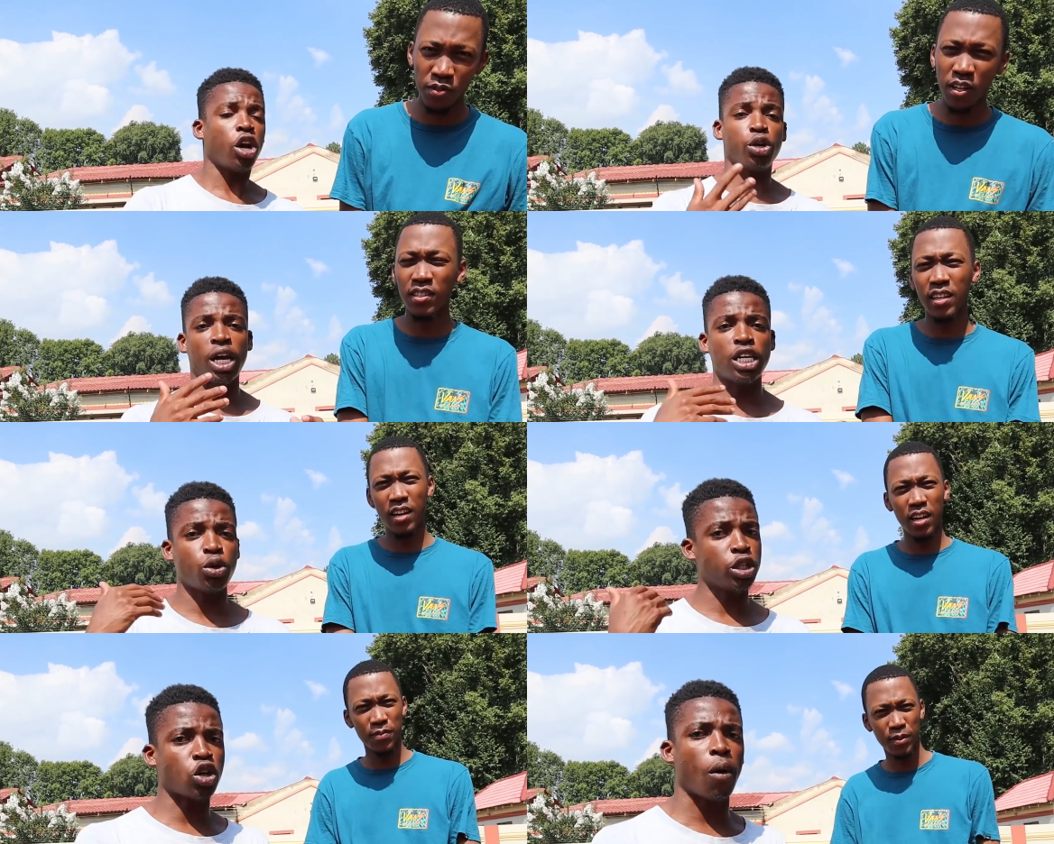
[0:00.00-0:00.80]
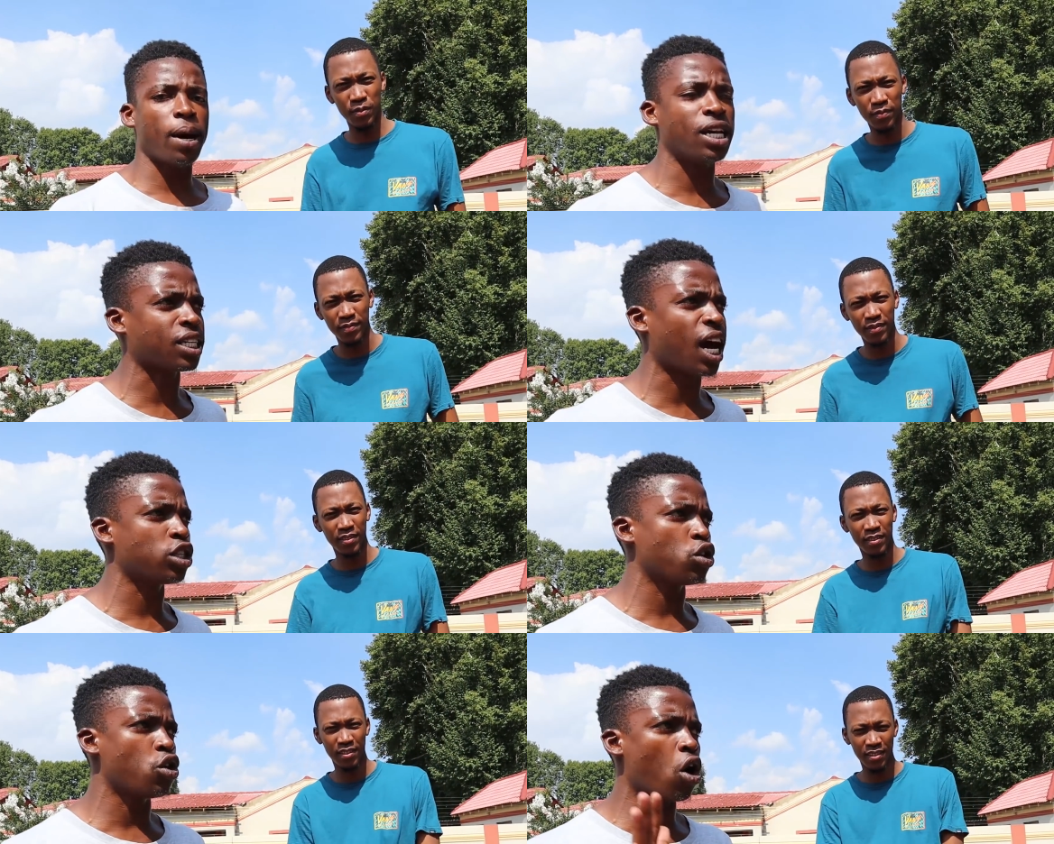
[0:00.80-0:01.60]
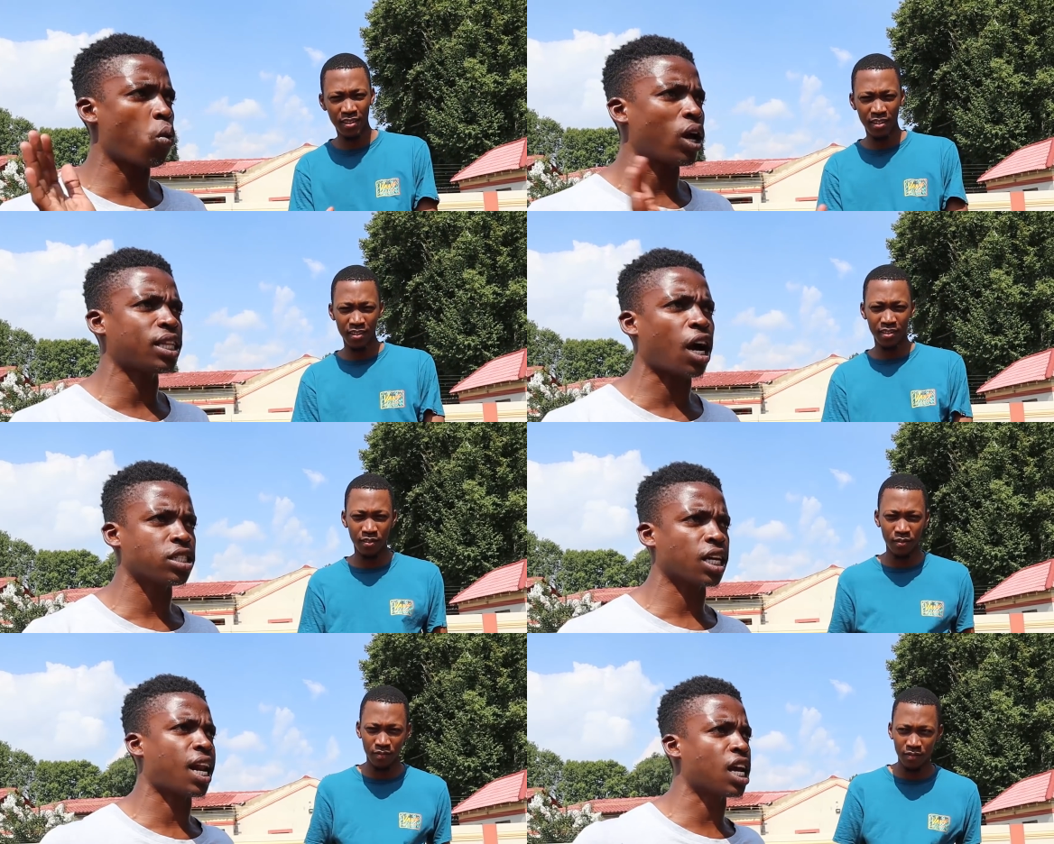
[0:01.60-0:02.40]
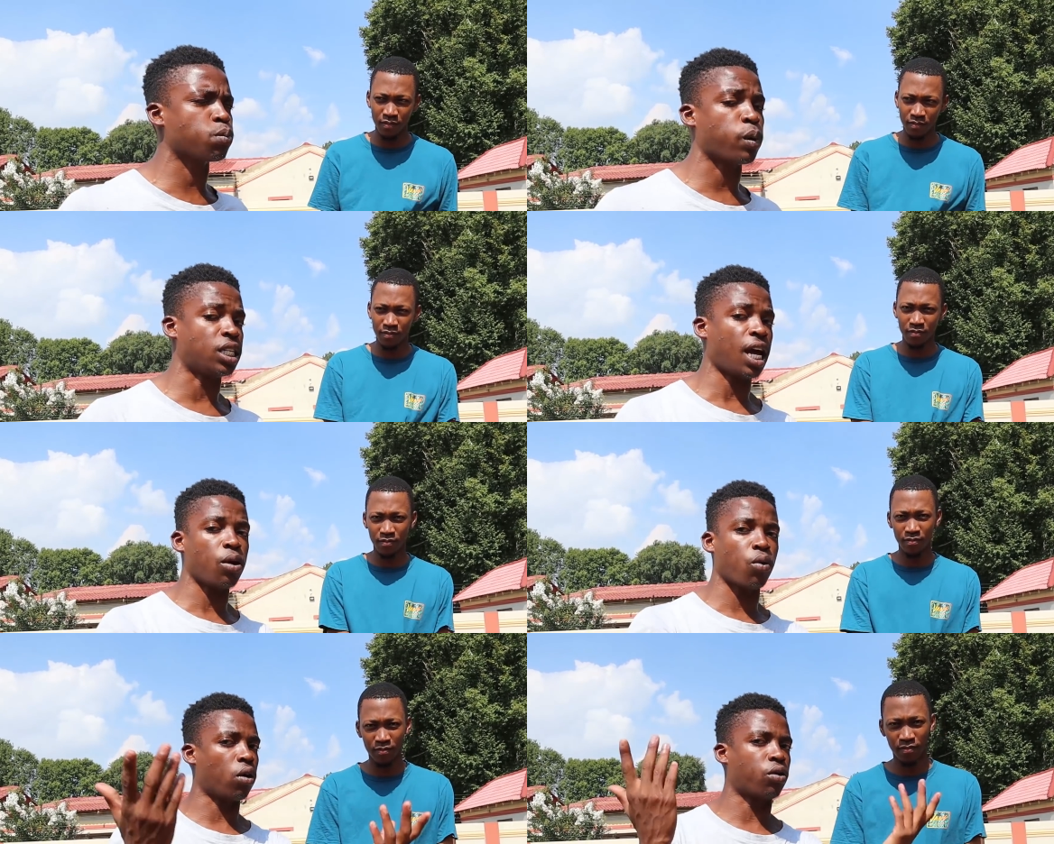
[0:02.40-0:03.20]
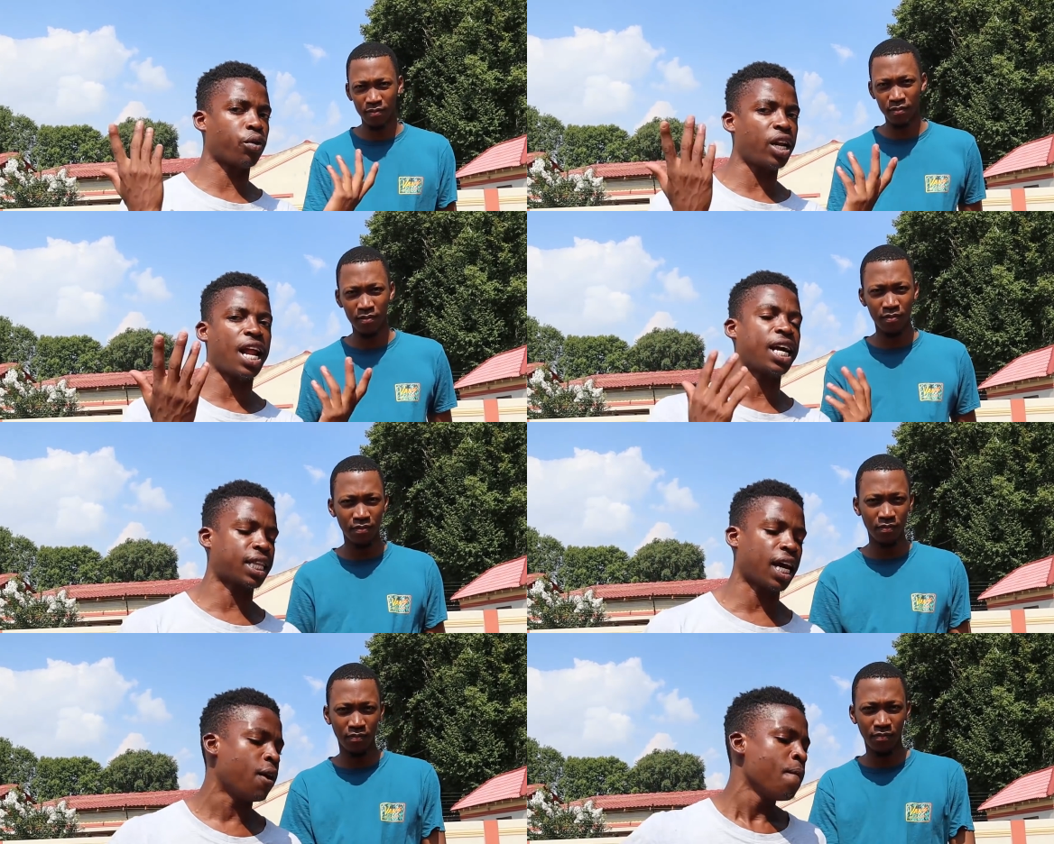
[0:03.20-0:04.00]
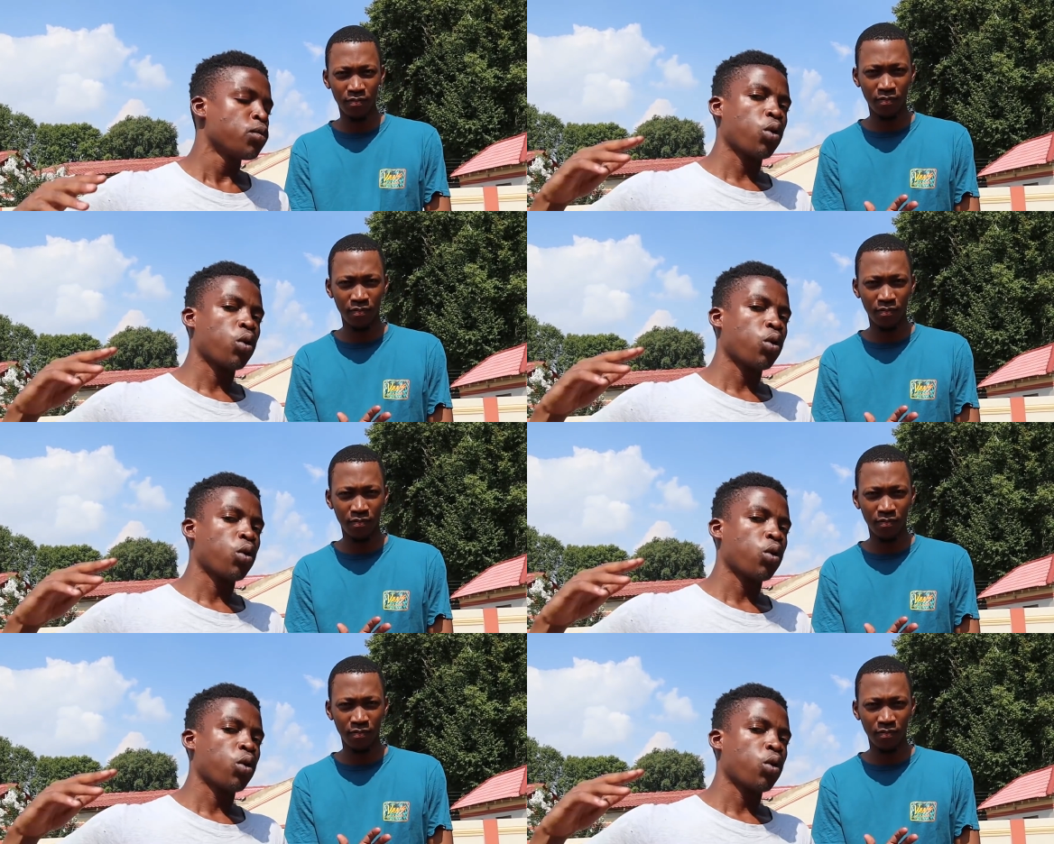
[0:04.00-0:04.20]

Speaker 1: All you gotta do is comment, guys. You know, 1000 likes per day, we will really like that.